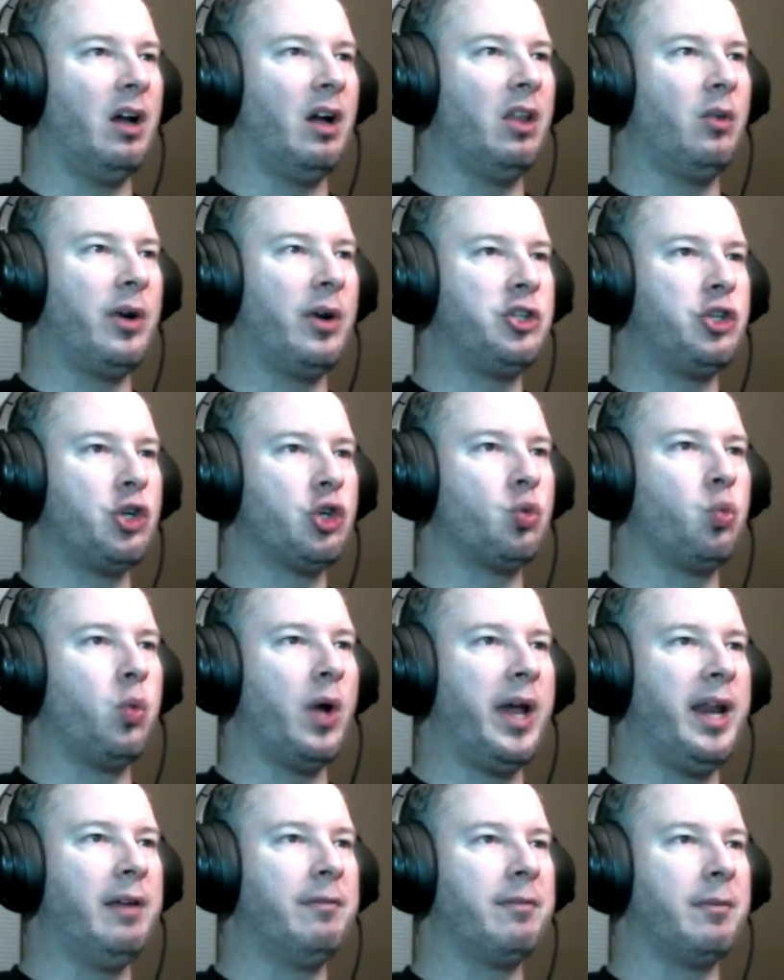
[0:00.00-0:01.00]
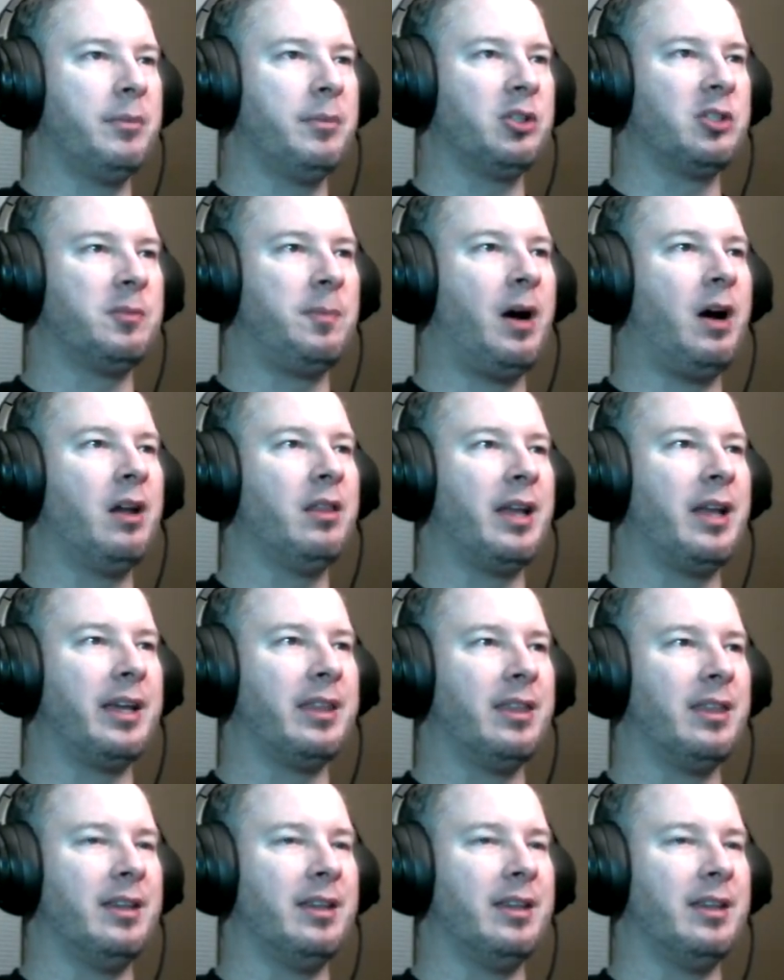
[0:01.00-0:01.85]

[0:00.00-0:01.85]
otherwise you're just waiting for them to spawn like